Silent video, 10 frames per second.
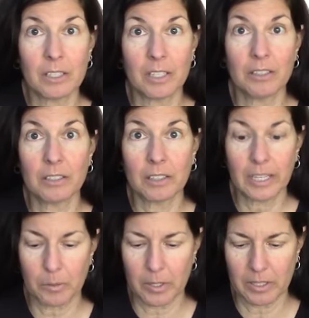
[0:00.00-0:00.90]
in the
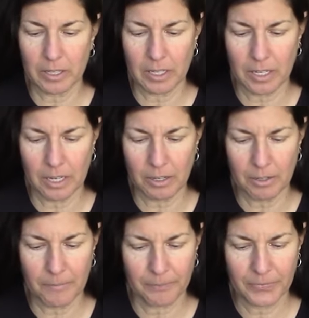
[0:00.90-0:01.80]
liquid in
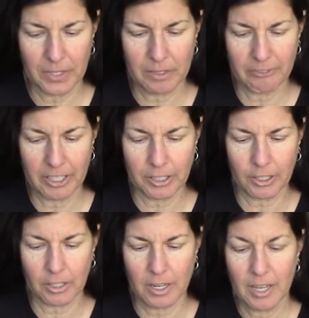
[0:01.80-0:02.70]
here, in the
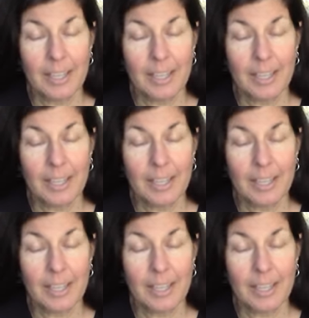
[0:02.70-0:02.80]
vinegar,